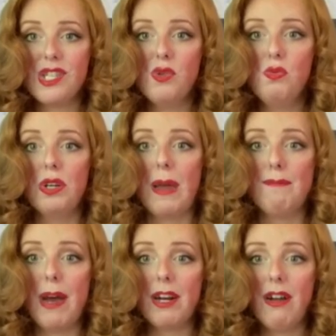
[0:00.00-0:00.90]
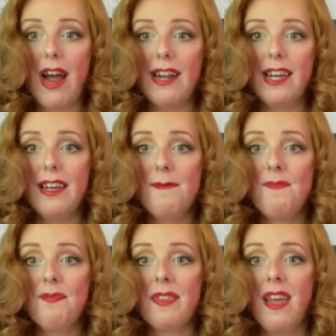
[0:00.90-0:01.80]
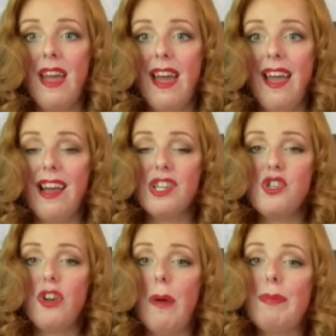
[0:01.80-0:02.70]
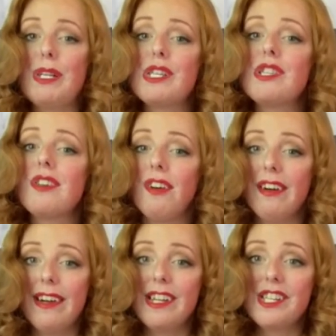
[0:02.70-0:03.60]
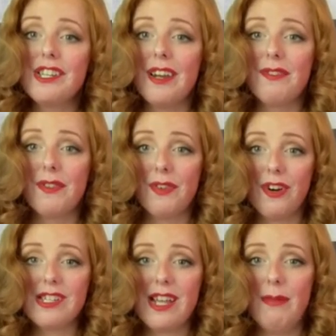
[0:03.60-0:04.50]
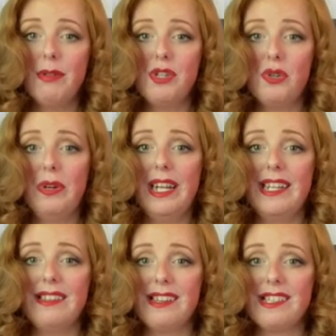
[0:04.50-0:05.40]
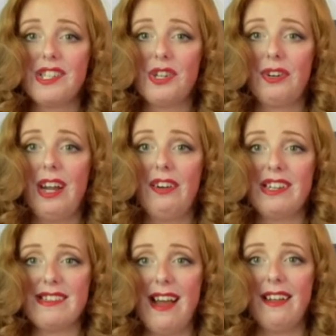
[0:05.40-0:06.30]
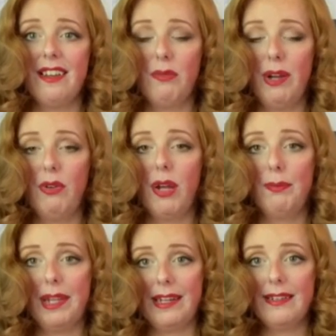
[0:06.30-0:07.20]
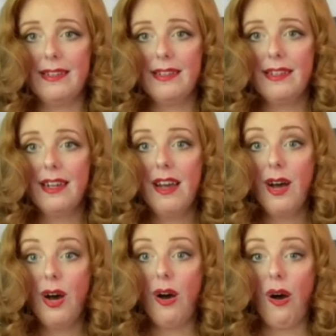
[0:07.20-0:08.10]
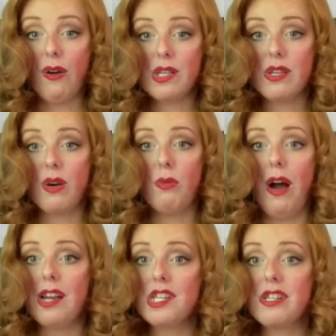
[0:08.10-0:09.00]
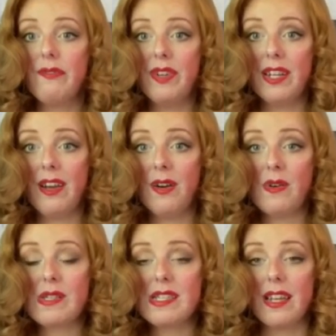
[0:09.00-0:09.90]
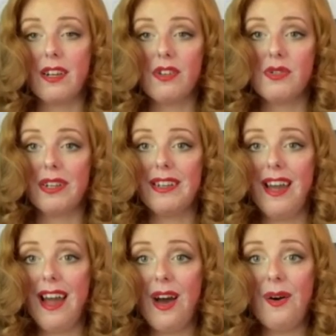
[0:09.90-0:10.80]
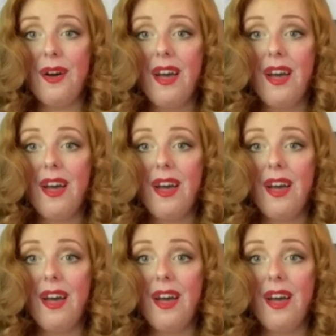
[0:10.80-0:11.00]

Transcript: you will get better at it. And do not be discouraged if the first time you do it, it doesn't turn out exactly the way you had planned also watch videos like you're doing now,